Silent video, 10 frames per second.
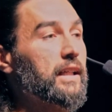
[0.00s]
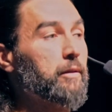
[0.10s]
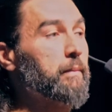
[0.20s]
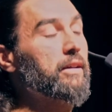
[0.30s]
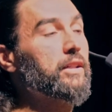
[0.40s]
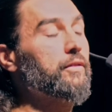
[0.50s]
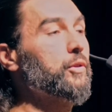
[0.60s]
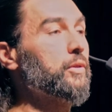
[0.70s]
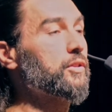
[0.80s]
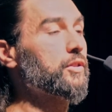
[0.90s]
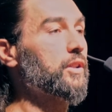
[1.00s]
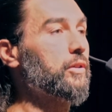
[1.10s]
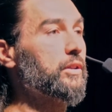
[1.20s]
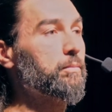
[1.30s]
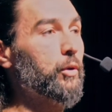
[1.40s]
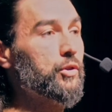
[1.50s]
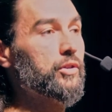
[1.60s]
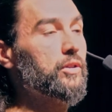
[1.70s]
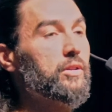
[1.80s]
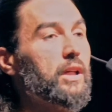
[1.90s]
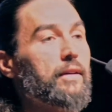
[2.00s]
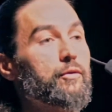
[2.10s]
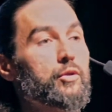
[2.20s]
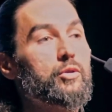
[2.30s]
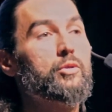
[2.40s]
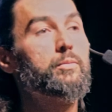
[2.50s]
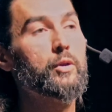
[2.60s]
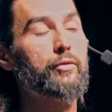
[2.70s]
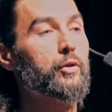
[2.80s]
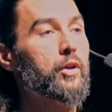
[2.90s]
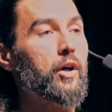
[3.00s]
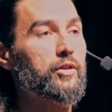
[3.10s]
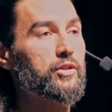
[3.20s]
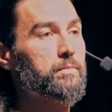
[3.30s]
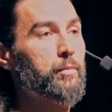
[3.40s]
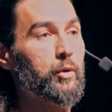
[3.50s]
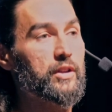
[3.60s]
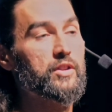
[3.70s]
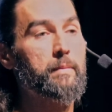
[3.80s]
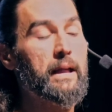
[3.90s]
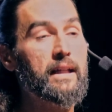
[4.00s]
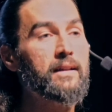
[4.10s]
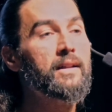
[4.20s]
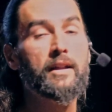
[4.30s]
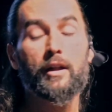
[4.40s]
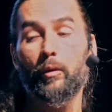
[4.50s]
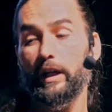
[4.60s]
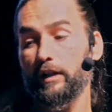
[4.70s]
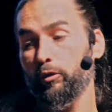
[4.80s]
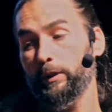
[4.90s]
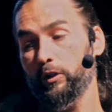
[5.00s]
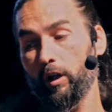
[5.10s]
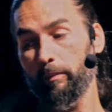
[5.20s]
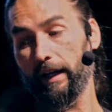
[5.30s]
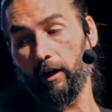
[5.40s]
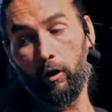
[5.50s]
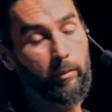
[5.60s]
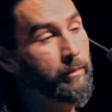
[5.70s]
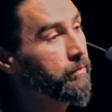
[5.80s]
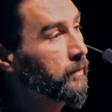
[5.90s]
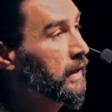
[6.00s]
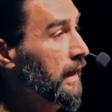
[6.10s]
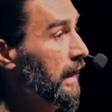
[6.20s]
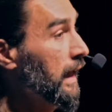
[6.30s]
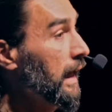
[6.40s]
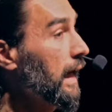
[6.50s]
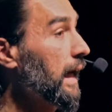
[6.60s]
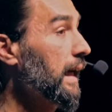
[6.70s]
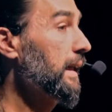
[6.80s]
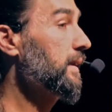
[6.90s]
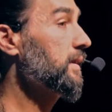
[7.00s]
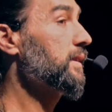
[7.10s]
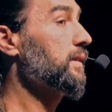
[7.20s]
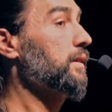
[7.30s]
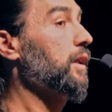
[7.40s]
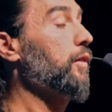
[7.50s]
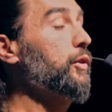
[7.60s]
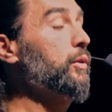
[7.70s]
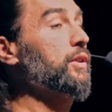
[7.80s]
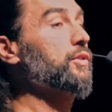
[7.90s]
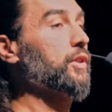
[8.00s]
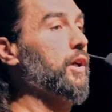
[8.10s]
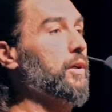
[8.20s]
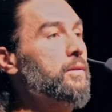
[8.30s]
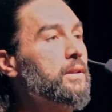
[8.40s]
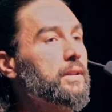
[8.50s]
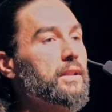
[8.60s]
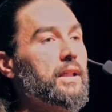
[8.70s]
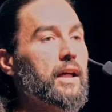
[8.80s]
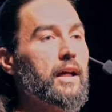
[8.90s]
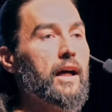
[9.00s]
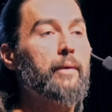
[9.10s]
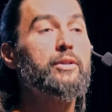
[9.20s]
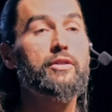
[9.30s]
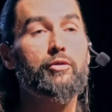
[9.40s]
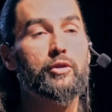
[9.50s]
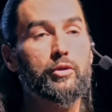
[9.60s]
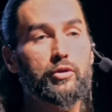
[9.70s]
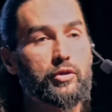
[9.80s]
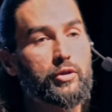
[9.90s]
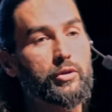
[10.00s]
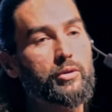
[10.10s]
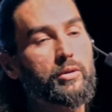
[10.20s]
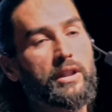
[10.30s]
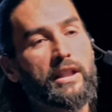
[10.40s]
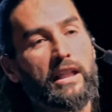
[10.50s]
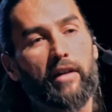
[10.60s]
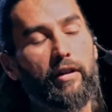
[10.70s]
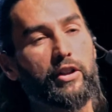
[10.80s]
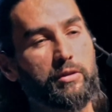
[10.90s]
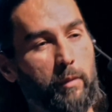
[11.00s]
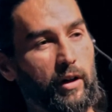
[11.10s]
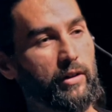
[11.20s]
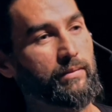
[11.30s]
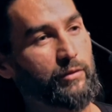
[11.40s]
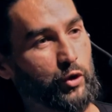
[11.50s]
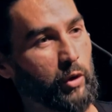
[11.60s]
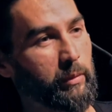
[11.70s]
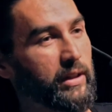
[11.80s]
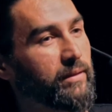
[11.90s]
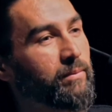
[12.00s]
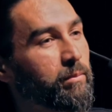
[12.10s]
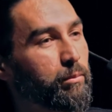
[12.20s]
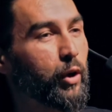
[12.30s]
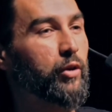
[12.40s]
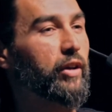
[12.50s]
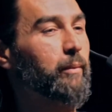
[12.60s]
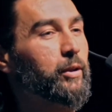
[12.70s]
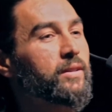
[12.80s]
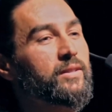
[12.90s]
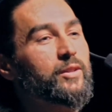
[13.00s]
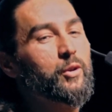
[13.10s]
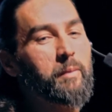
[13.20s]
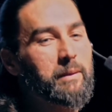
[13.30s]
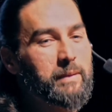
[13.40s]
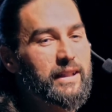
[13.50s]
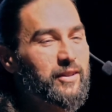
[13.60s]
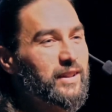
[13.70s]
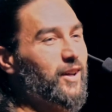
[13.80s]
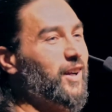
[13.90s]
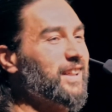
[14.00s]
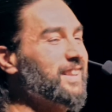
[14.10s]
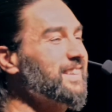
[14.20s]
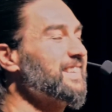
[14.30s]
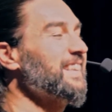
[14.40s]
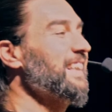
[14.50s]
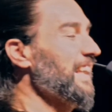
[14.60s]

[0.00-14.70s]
got married a few years ago in Portugal. I have 2 beautiful daughters born in Spain, waiting for me to come back home. And a few years ago, I was introduced to a very smart German programmer who might be here in the audience,